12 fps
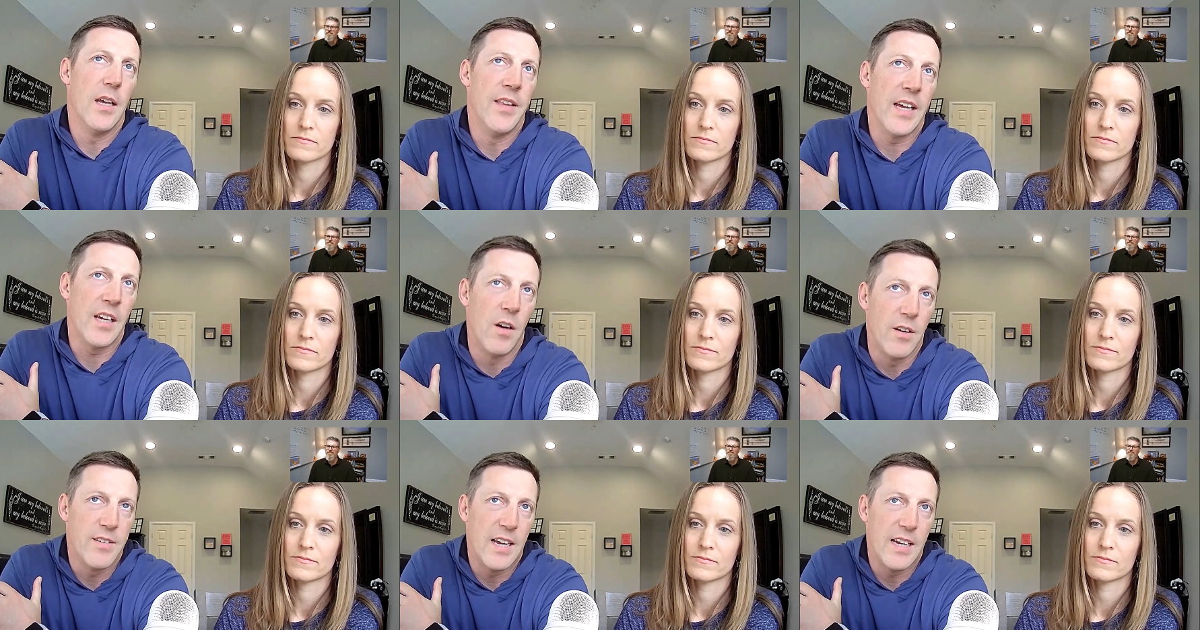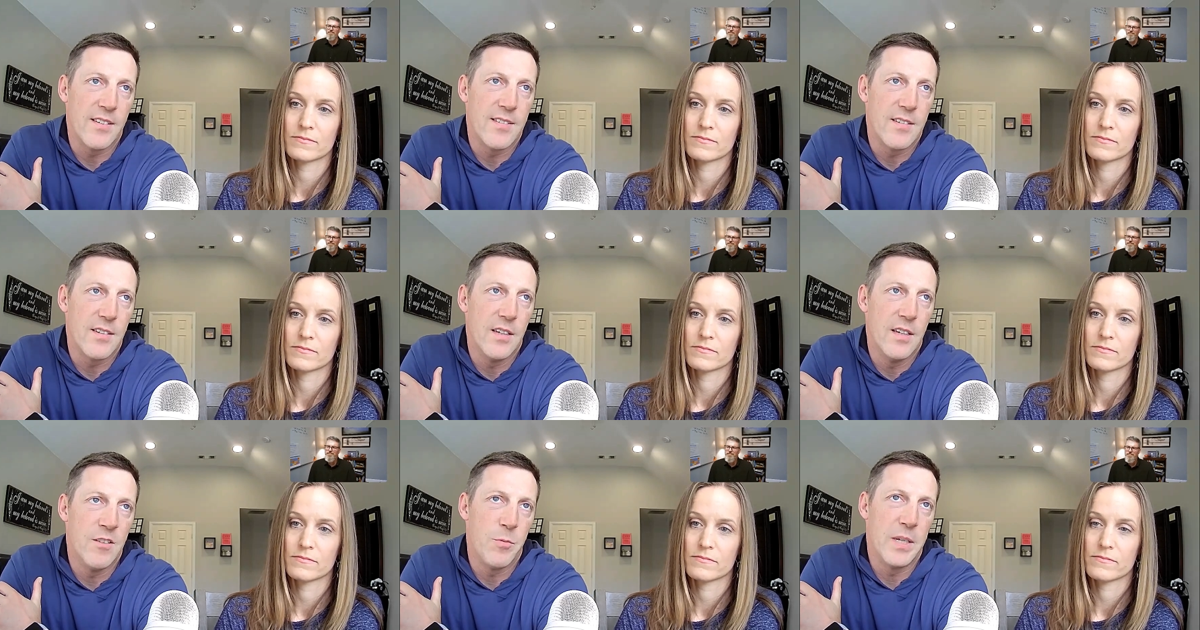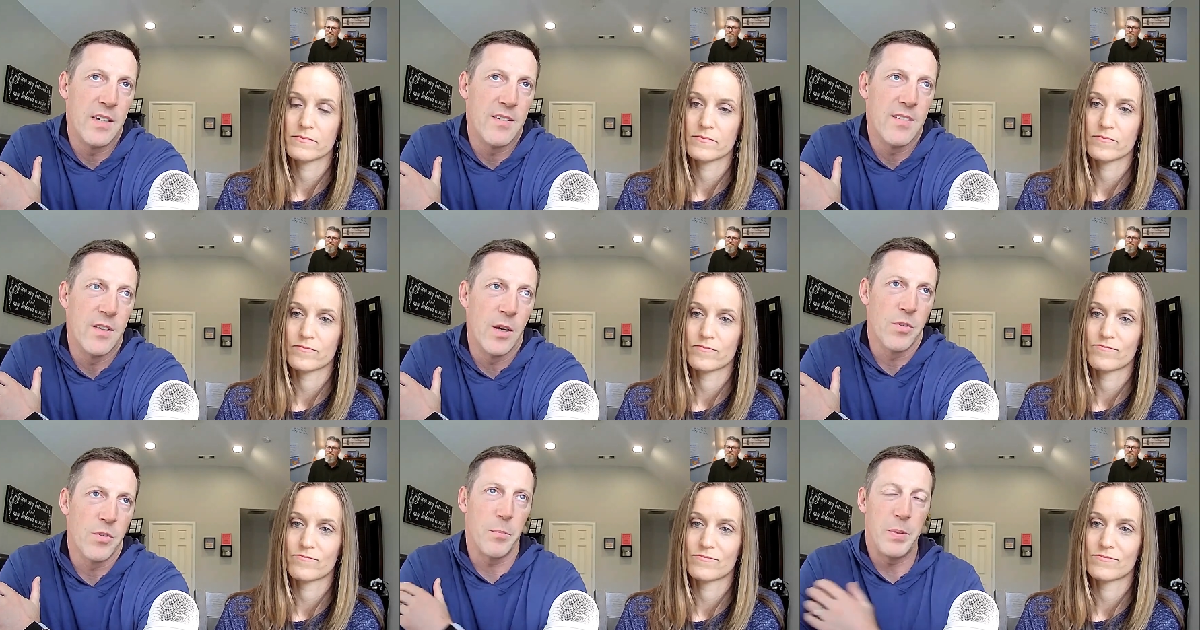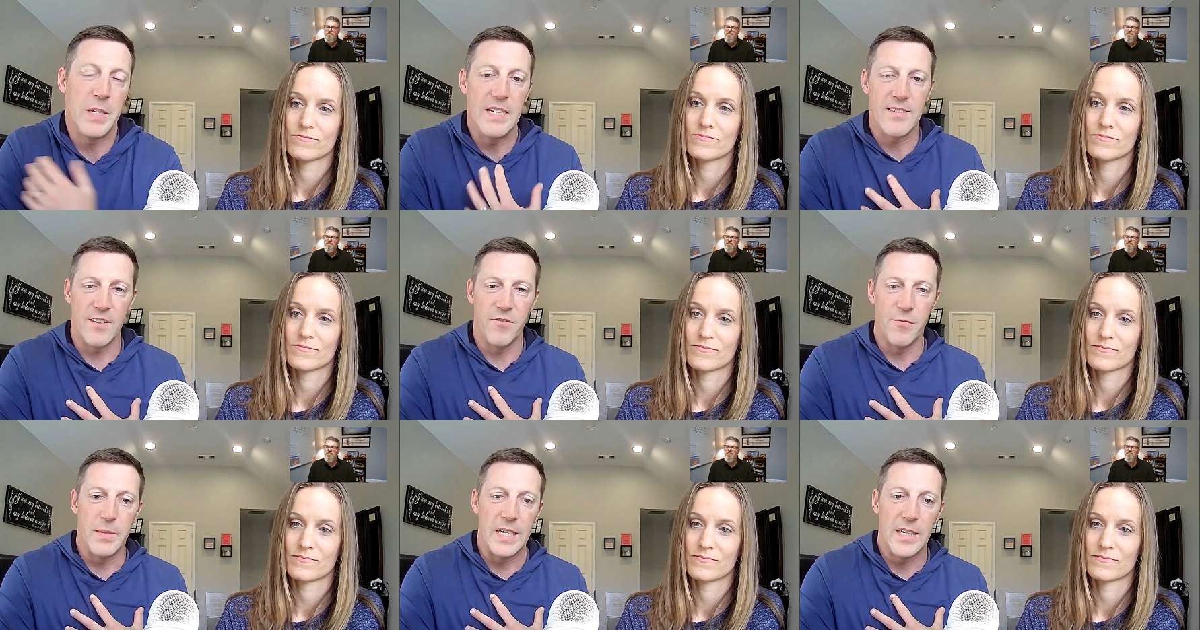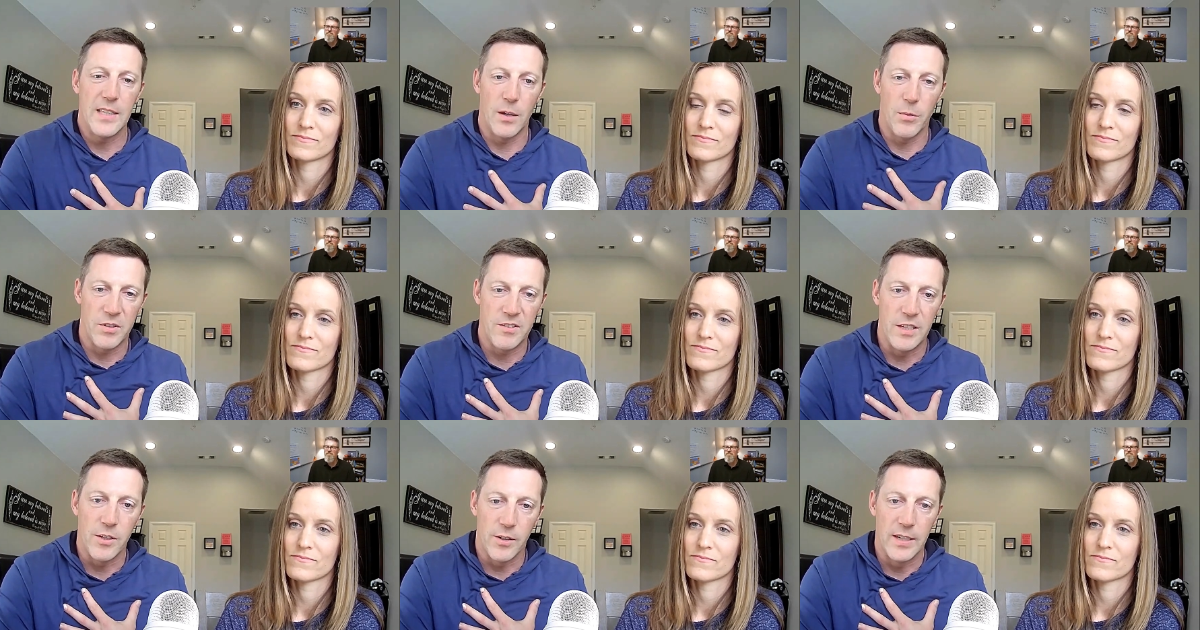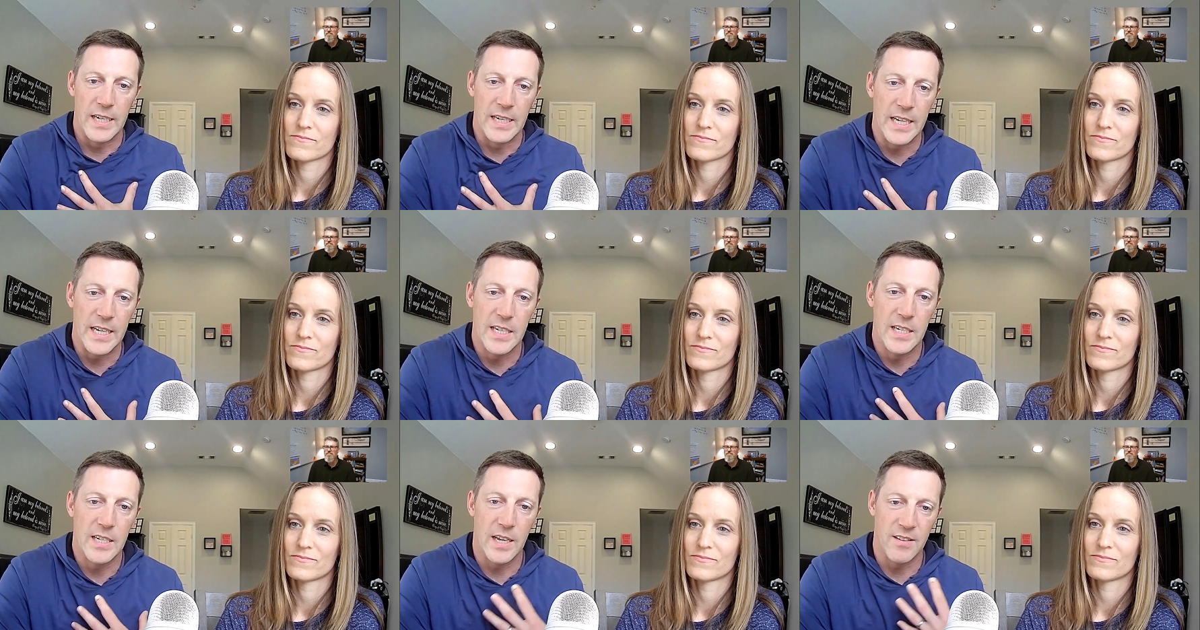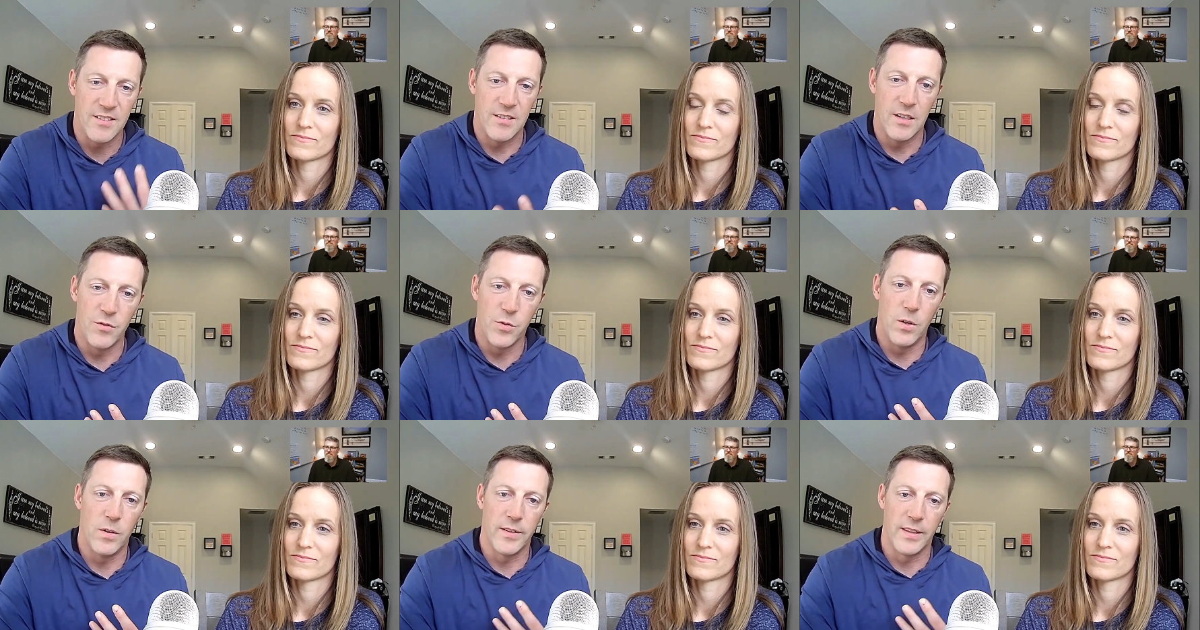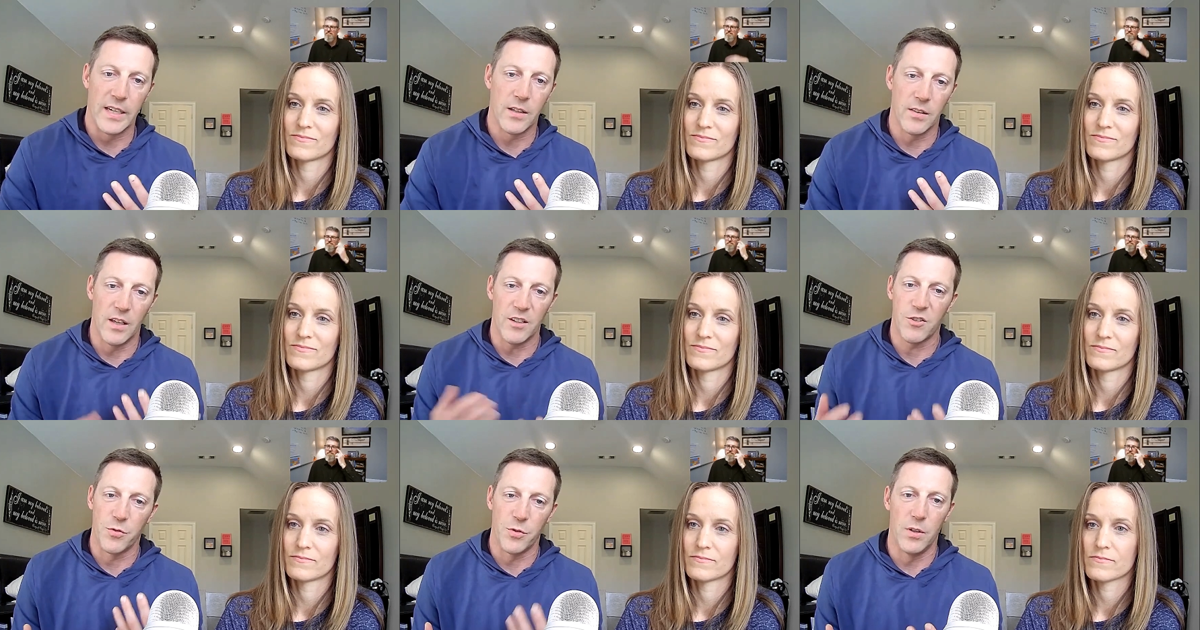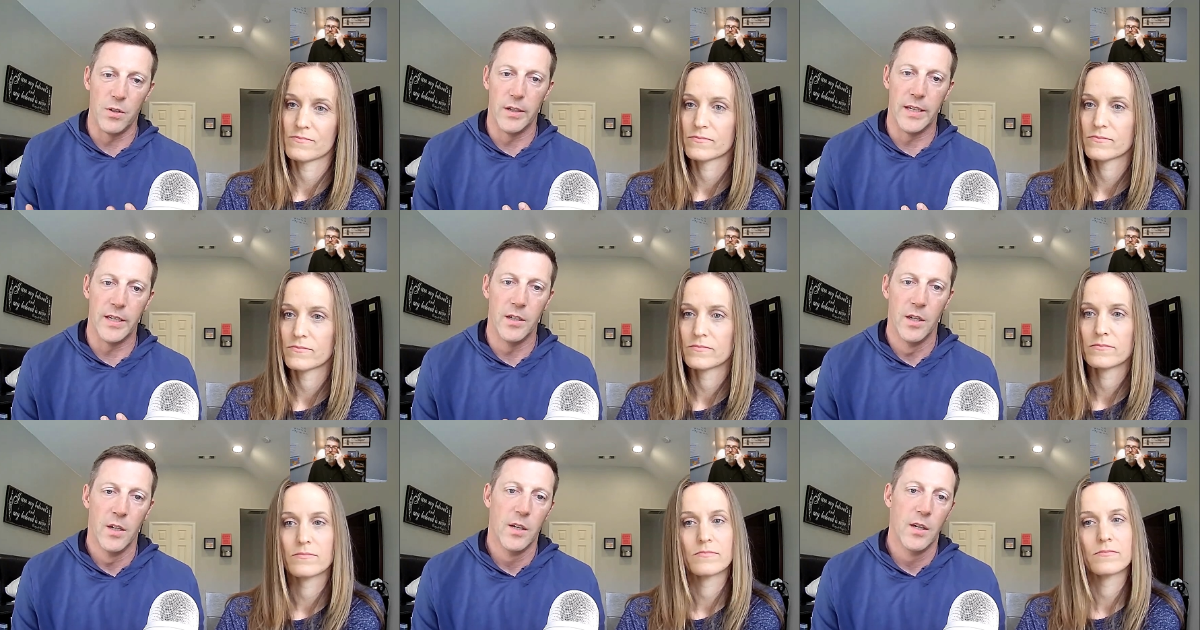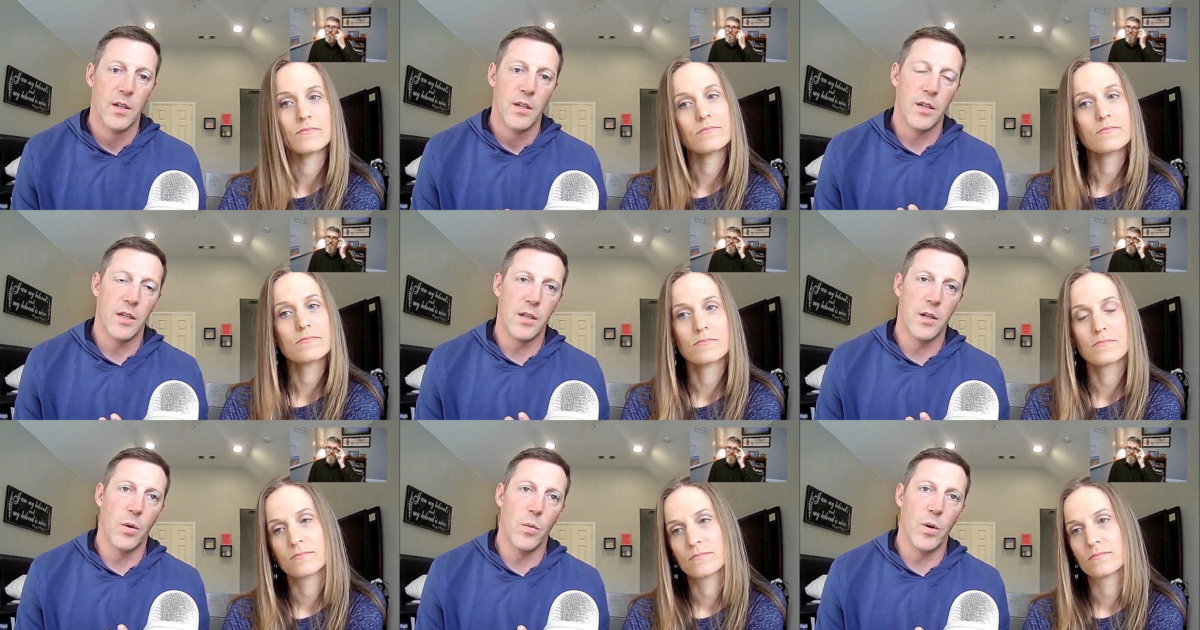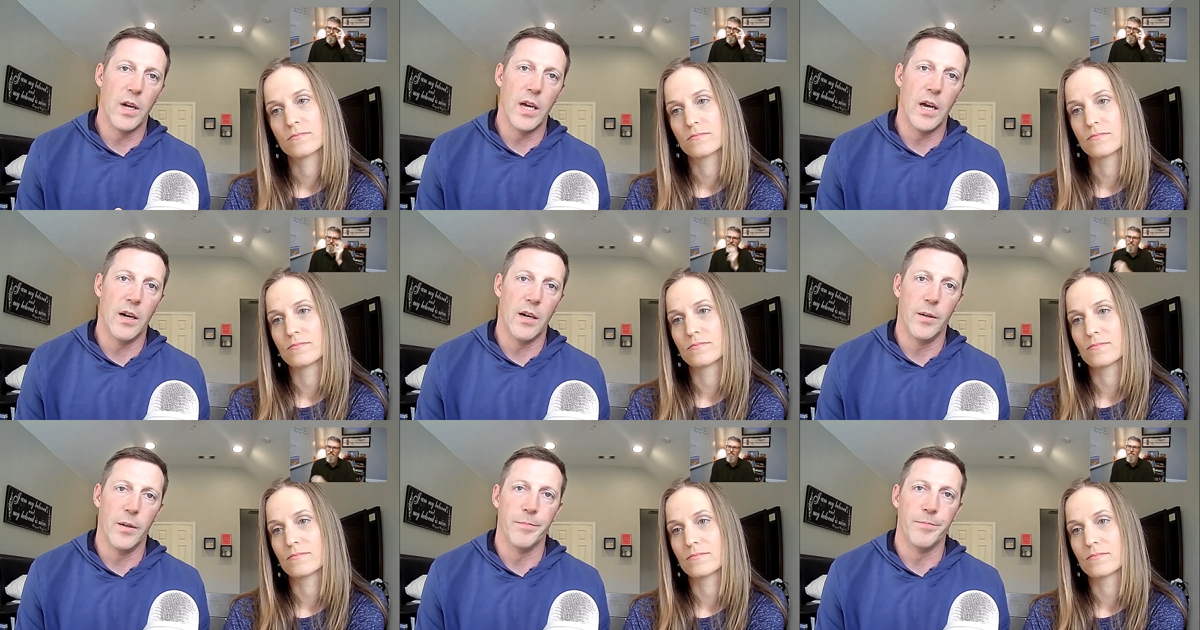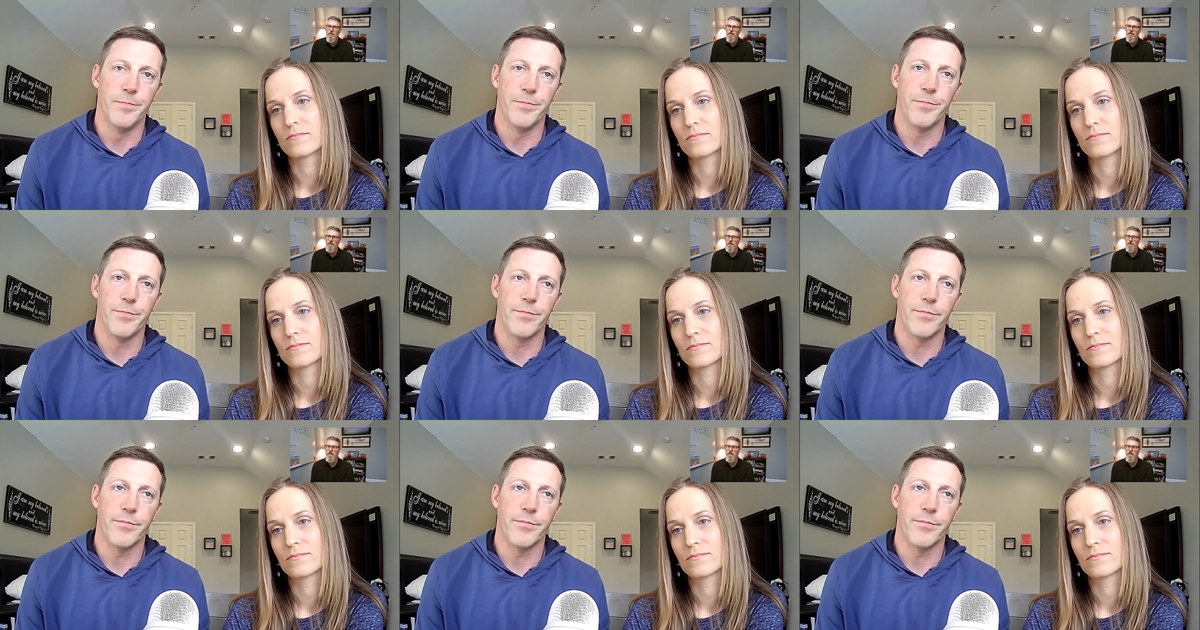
Speaker 1: that context is because there was a piece of me that was secret and hidden and sinful and like lustful and you know um